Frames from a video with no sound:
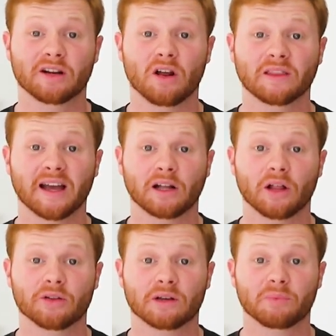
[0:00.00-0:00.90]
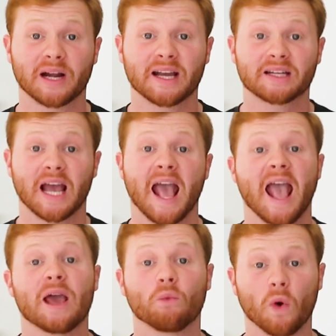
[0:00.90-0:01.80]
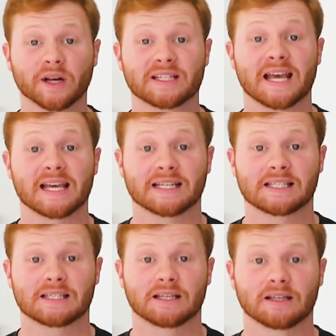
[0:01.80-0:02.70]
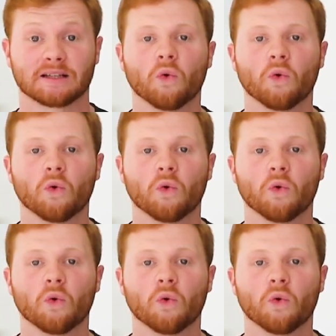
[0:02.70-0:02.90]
an online clothing brand and what it takes.